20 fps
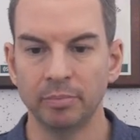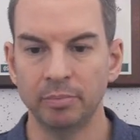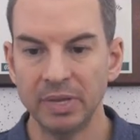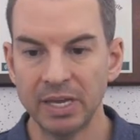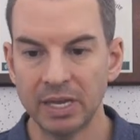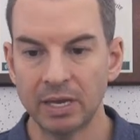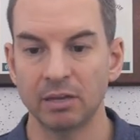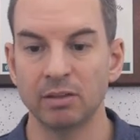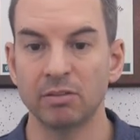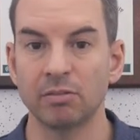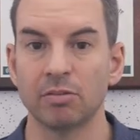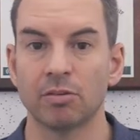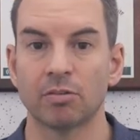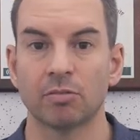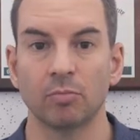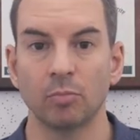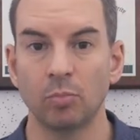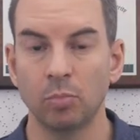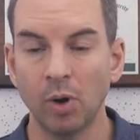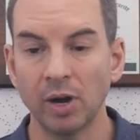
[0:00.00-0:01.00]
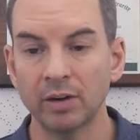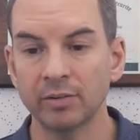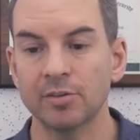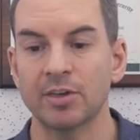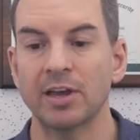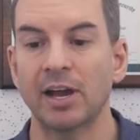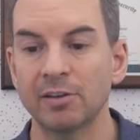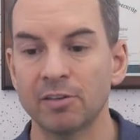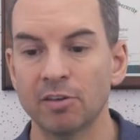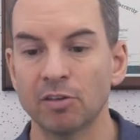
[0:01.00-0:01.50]
Beacons,
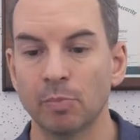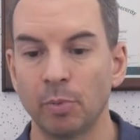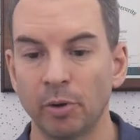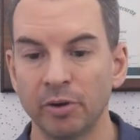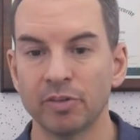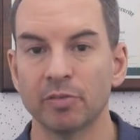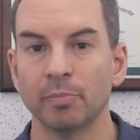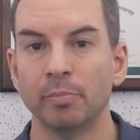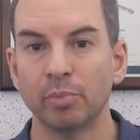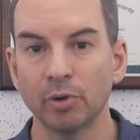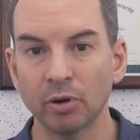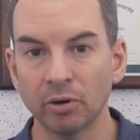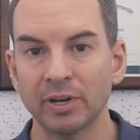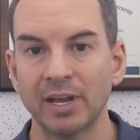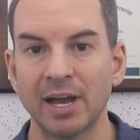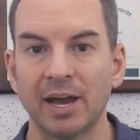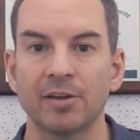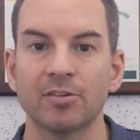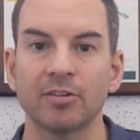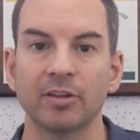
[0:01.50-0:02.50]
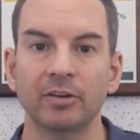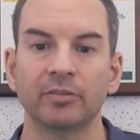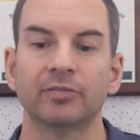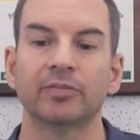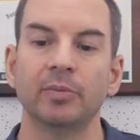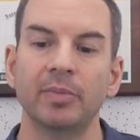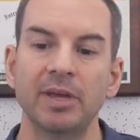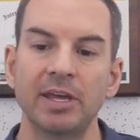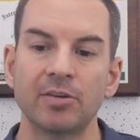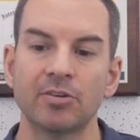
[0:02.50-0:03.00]
wireless access points broadcast
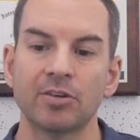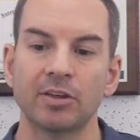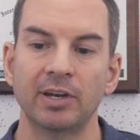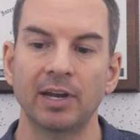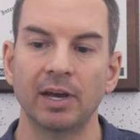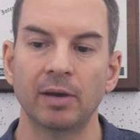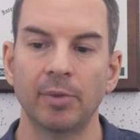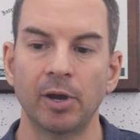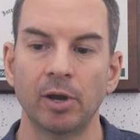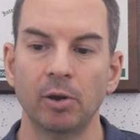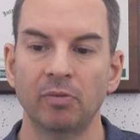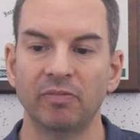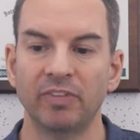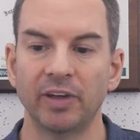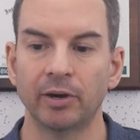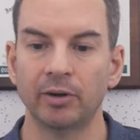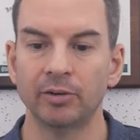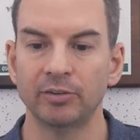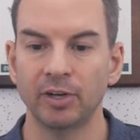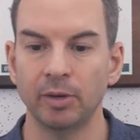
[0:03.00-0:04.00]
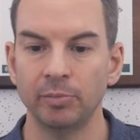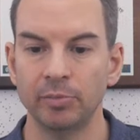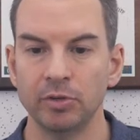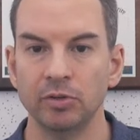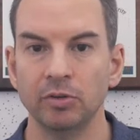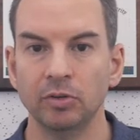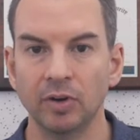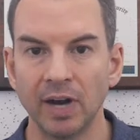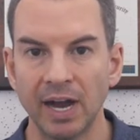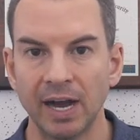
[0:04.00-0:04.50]
information about their
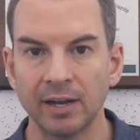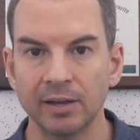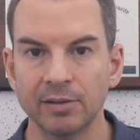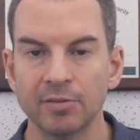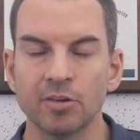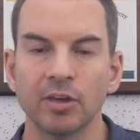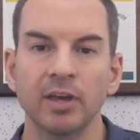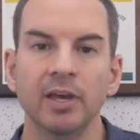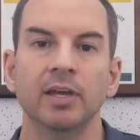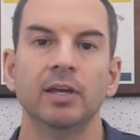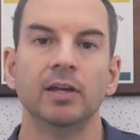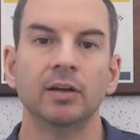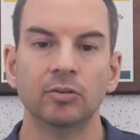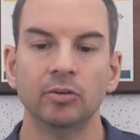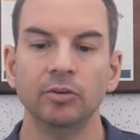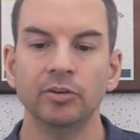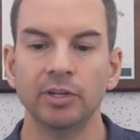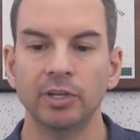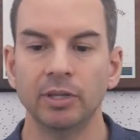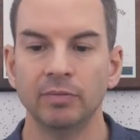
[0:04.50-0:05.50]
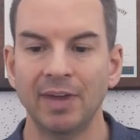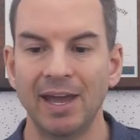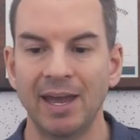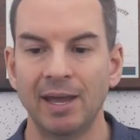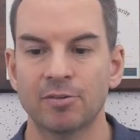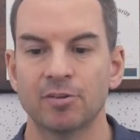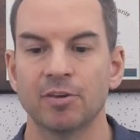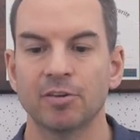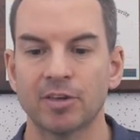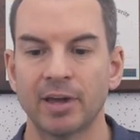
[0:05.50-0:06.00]
WLANs, including the
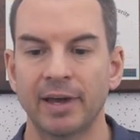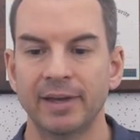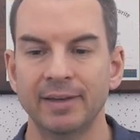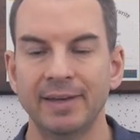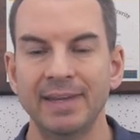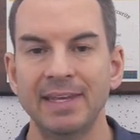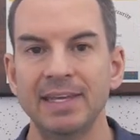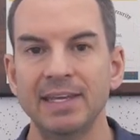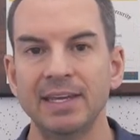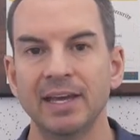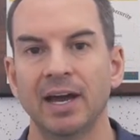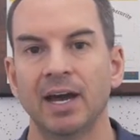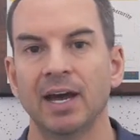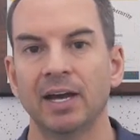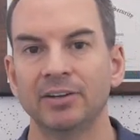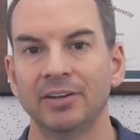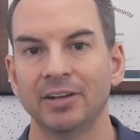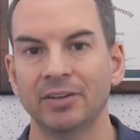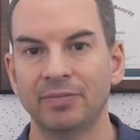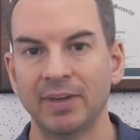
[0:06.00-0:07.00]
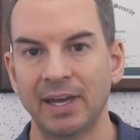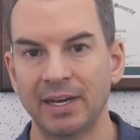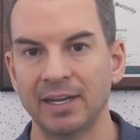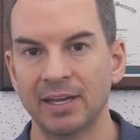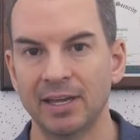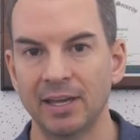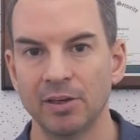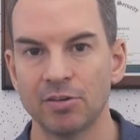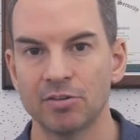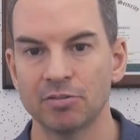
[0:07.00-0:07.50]
SSID and
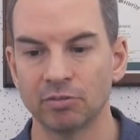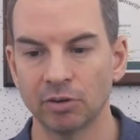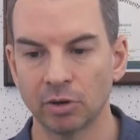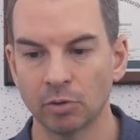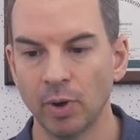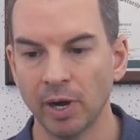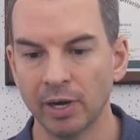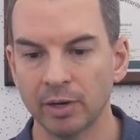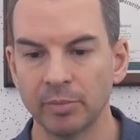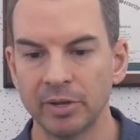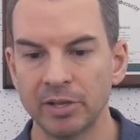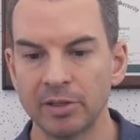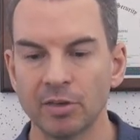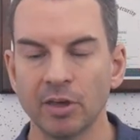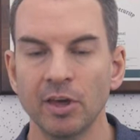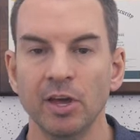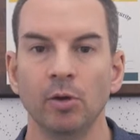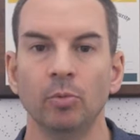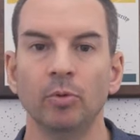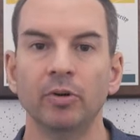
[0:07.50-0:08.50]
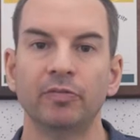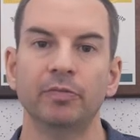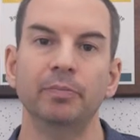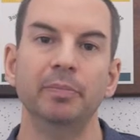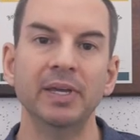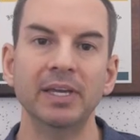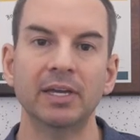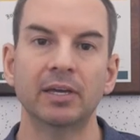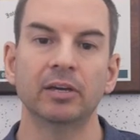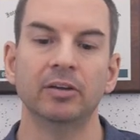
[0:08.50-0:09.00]
authentication requirements with
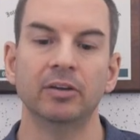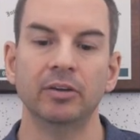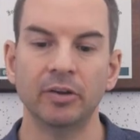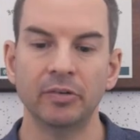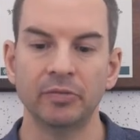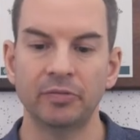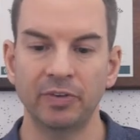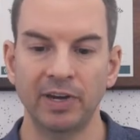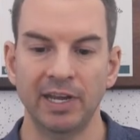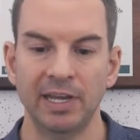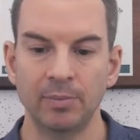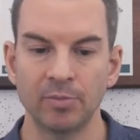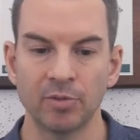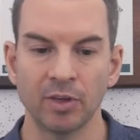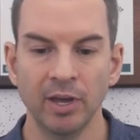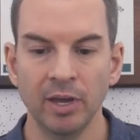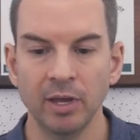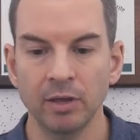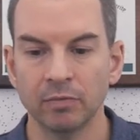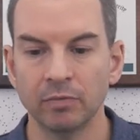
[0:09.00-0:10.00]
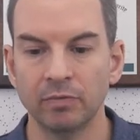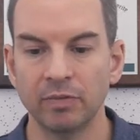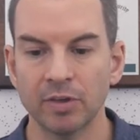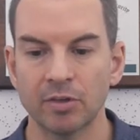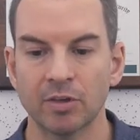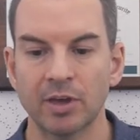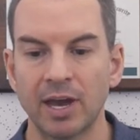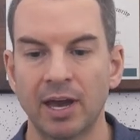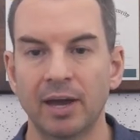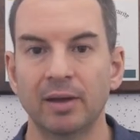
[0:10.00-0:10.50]
beacon frames. This
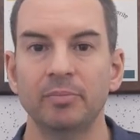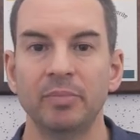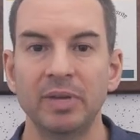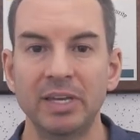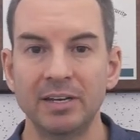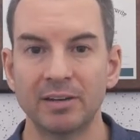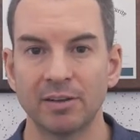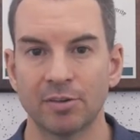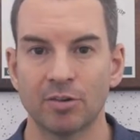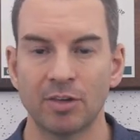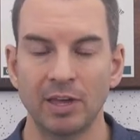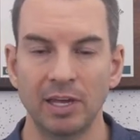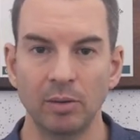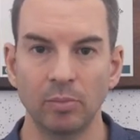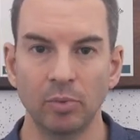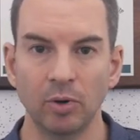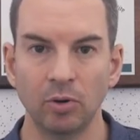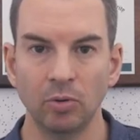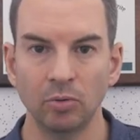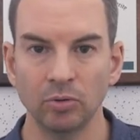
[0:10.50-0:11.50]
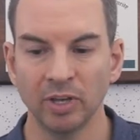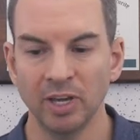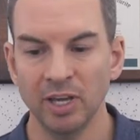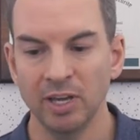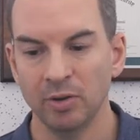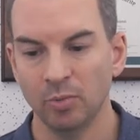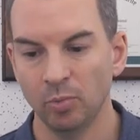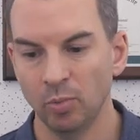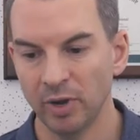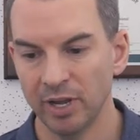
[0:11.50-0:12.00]
can be disabled,
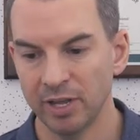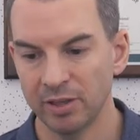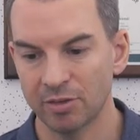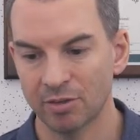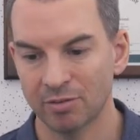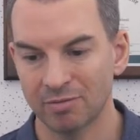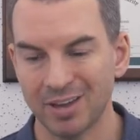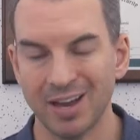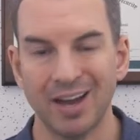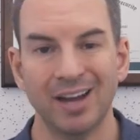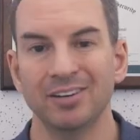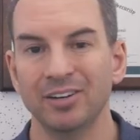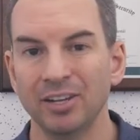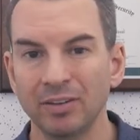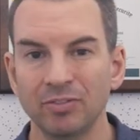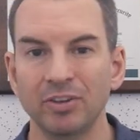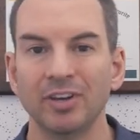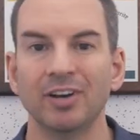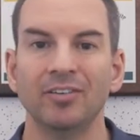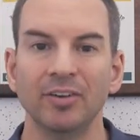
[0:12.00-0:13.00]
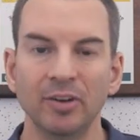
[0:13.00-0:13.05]
which can give you a